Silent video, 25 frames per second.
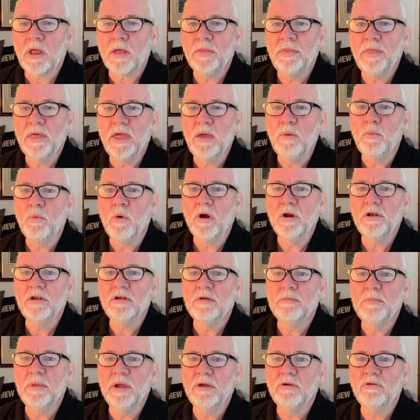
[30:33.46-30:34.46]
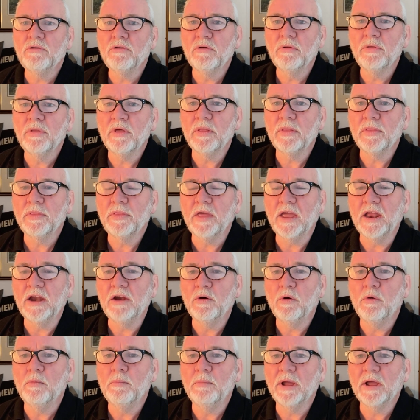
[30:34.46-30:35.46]
they want to make sure that they
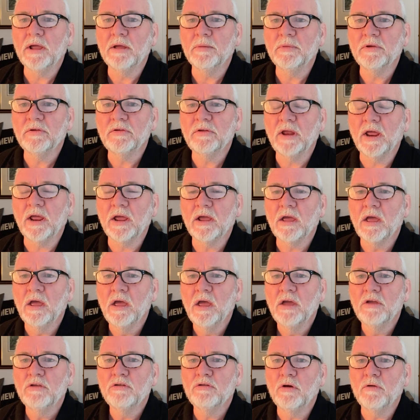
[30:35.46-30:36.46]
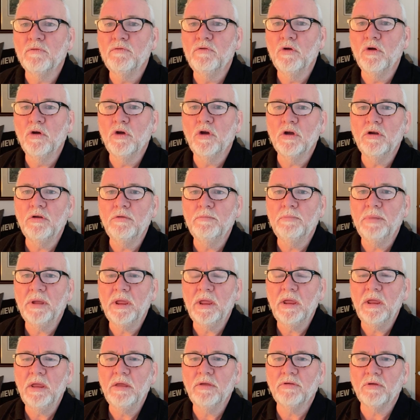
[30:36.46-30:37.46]
don't make a mistake. So if you can
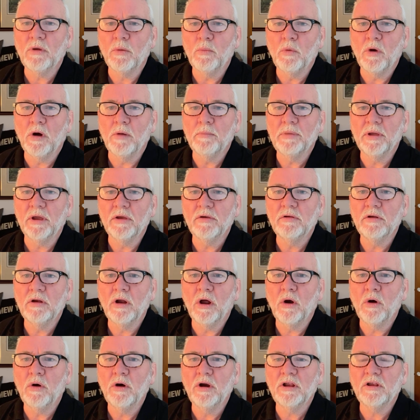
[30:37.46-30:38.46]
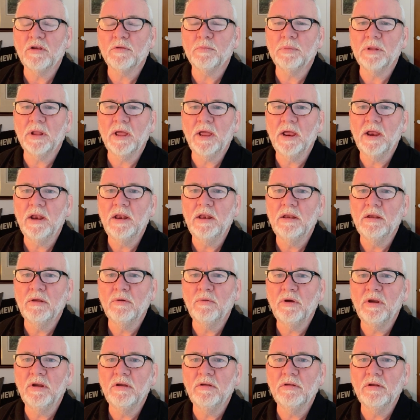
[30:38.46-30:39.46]
be somewhat patient, or explain the
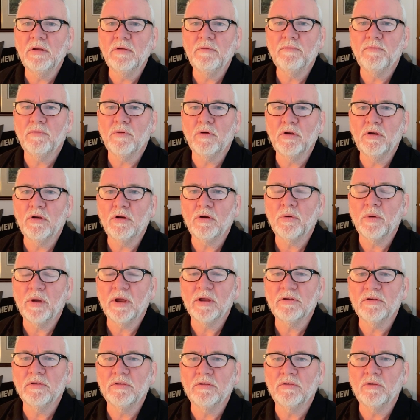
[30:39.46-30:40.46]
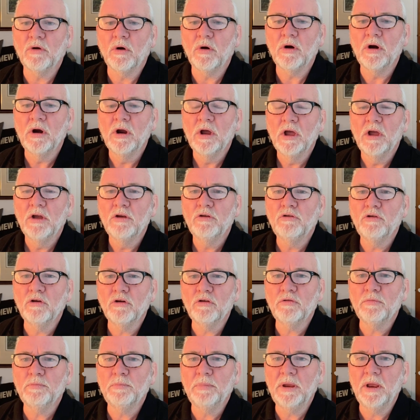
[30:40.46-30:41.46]
reasoning for your questions, or
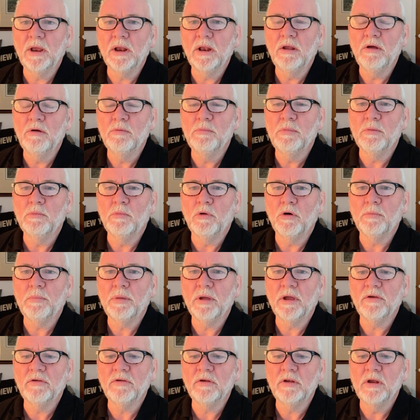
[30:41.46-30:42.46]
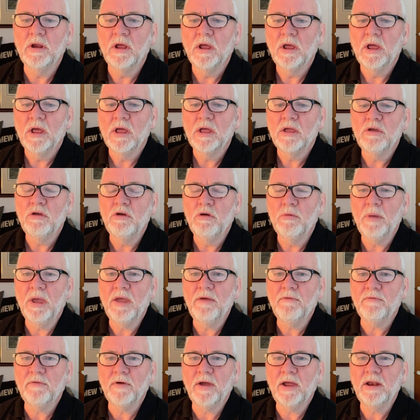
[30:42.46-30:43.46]
just be a little bit more patient, you
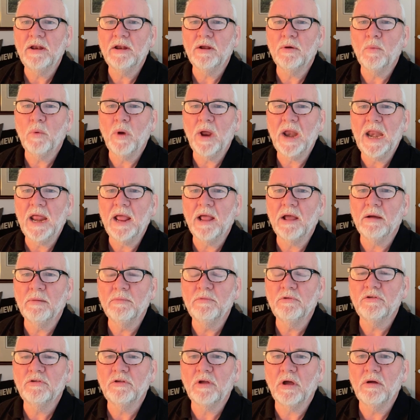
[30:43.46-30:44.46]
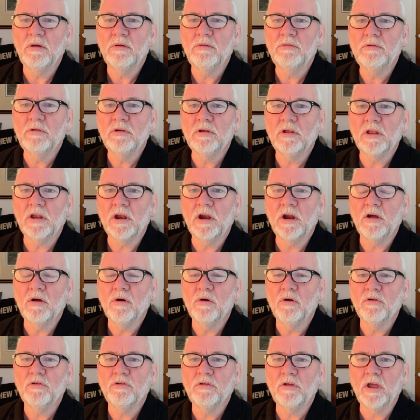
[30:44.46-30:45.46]
may find that when it comes down to the
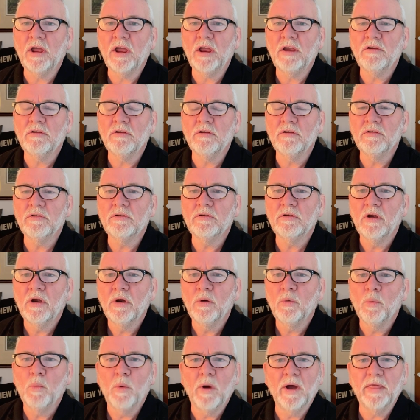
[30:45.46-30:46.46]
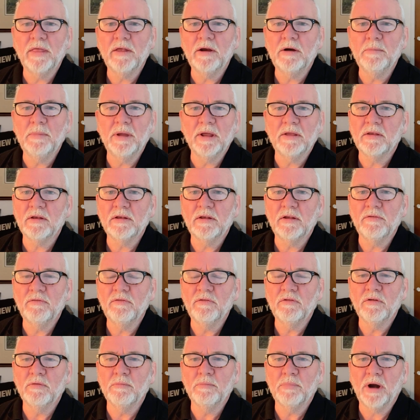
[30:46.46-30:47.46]
negotiations, whether it makes a
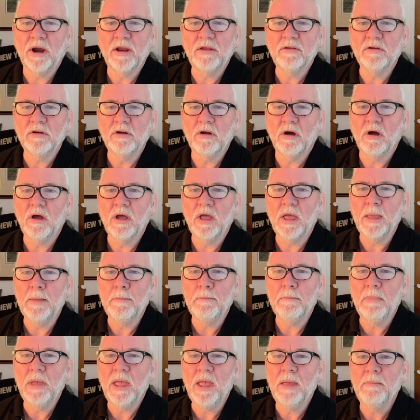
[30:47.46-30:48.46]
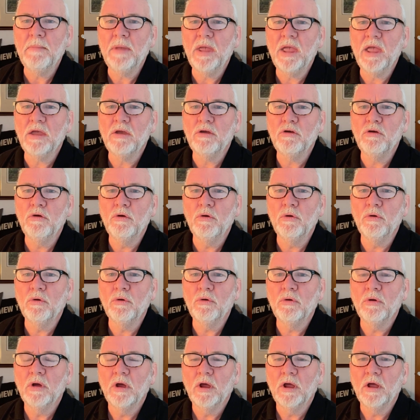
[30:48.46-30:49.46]
difference in price or not, it may make
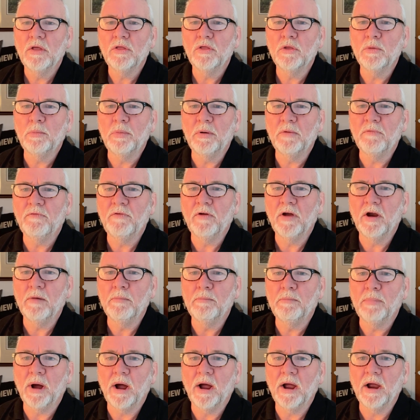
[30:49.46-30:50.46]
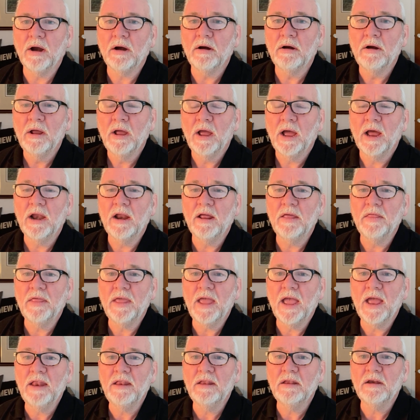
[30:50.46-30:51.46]
you the preferred buyer. And at
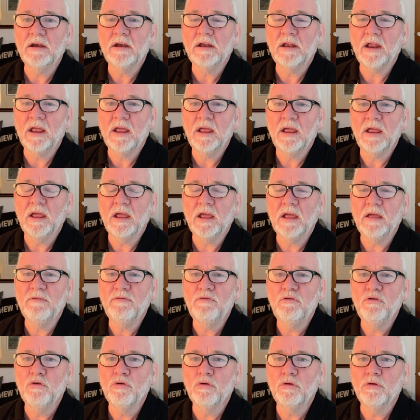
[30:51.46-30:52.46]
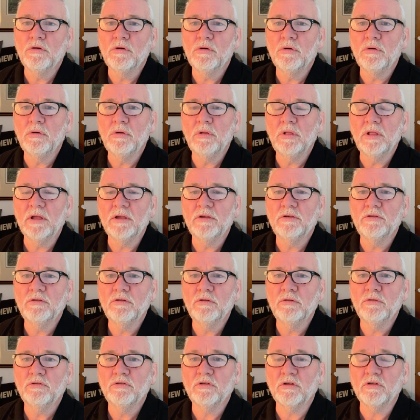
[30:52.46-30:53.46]
the end of the day, if your goal is
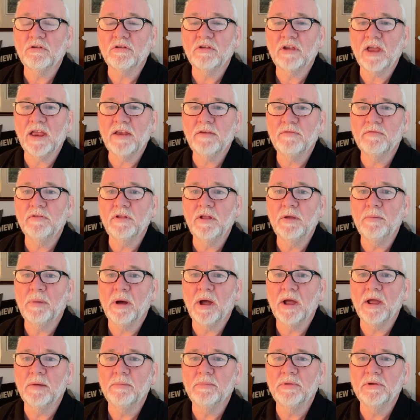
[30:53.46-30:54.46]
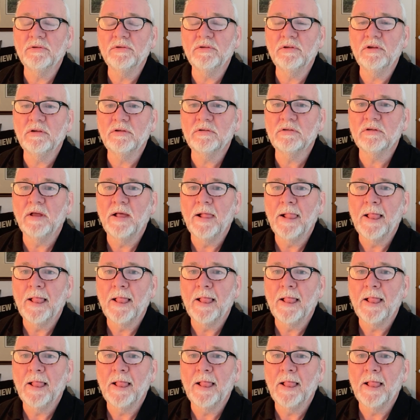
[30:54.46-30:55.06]
to successfully buy a business,